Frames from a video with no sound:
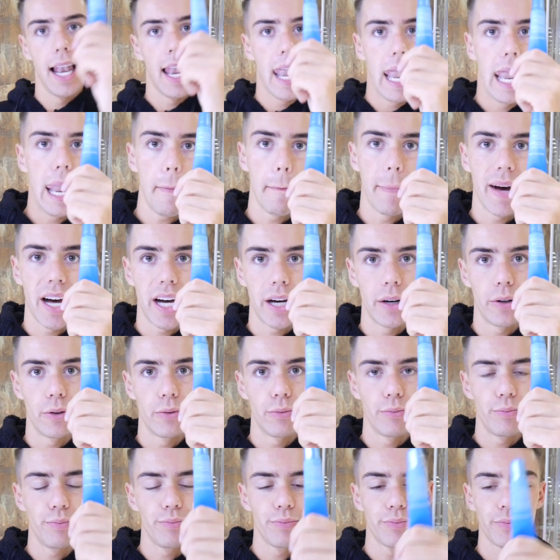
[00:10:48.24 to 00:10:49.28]
Lip
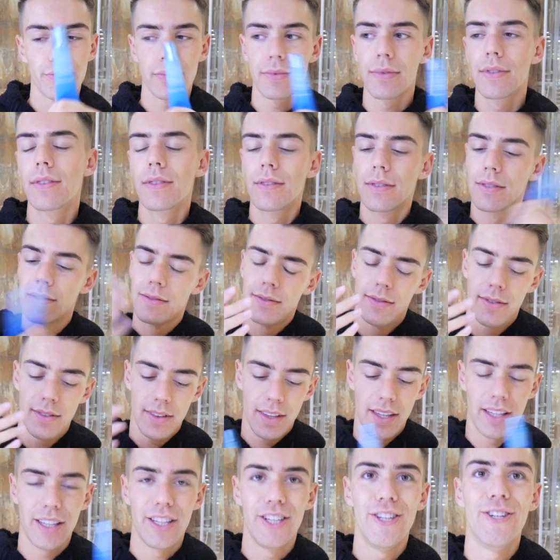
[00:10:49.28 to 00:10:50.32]
balm.
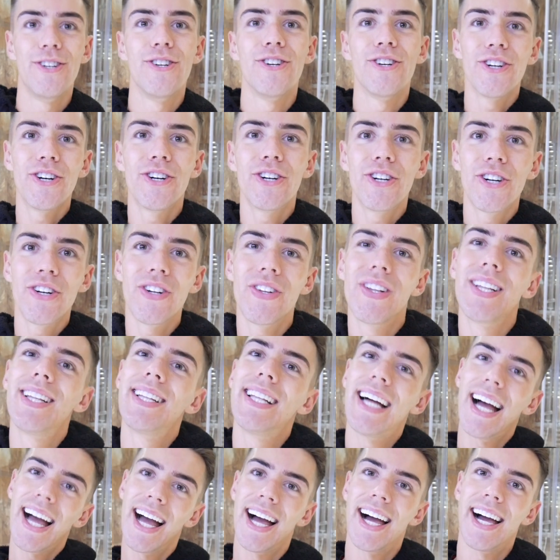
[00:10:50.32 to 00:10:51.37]
You know
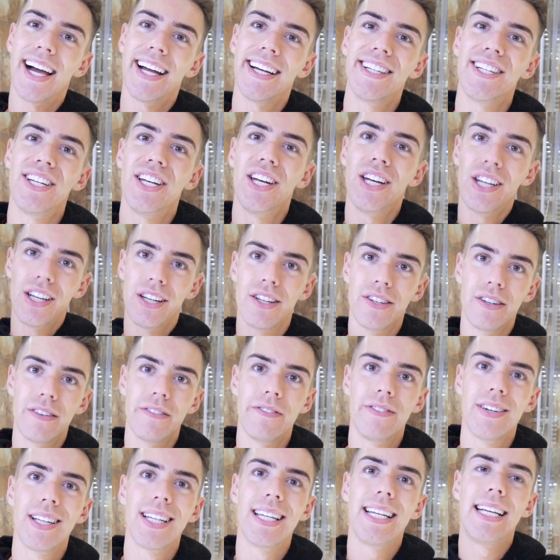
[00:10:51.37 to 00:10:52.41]
I
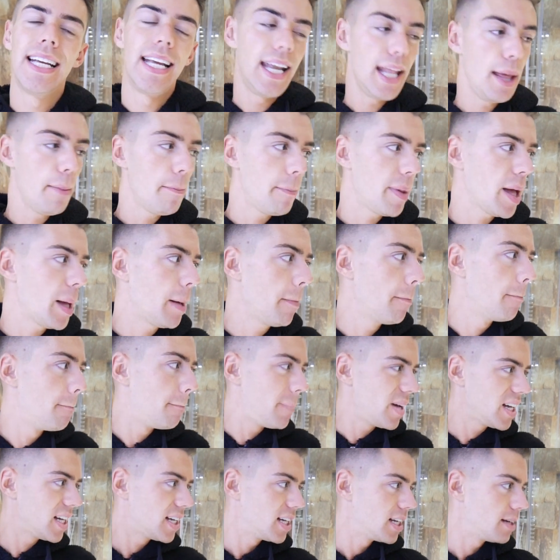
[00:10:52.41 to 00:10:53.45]
love lip
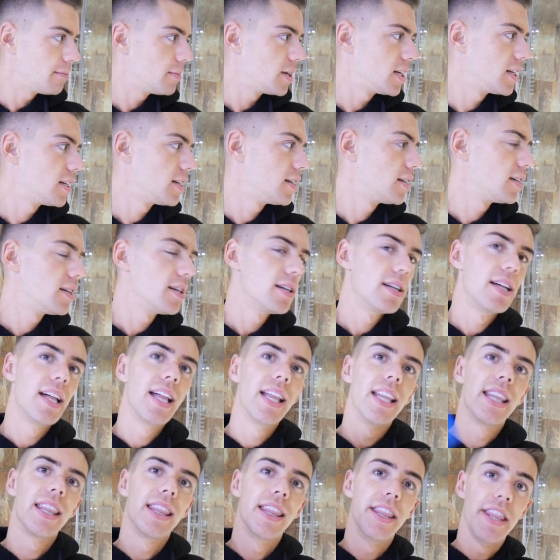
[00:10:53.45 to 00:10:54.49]
balm.
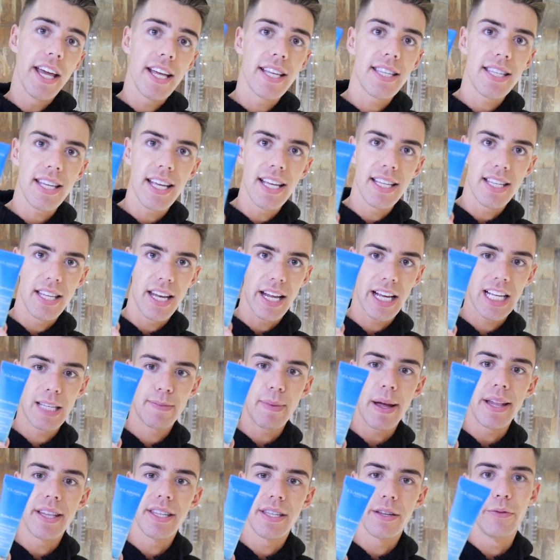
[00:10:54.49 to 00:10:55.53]
This is an
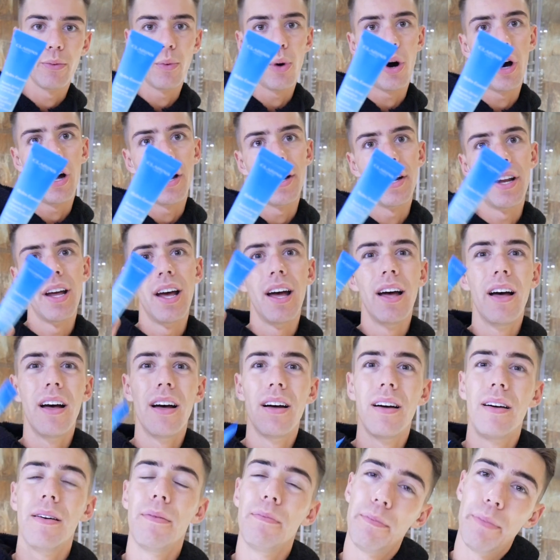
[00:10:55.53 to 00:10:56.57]
expensive one.
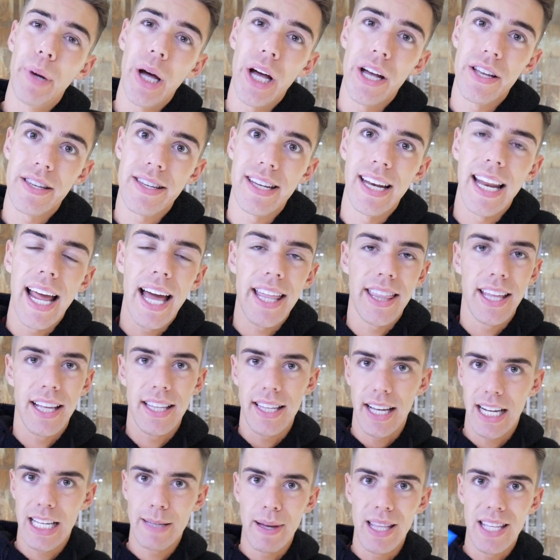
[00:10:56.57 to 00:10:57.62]
Personally, I think
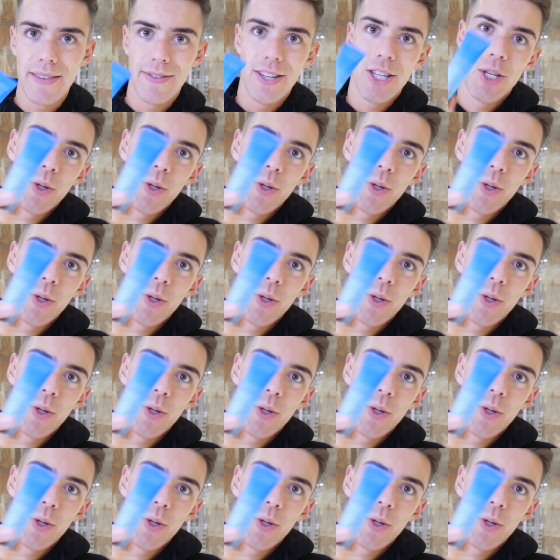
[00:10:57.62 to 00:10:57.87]
it's expensive.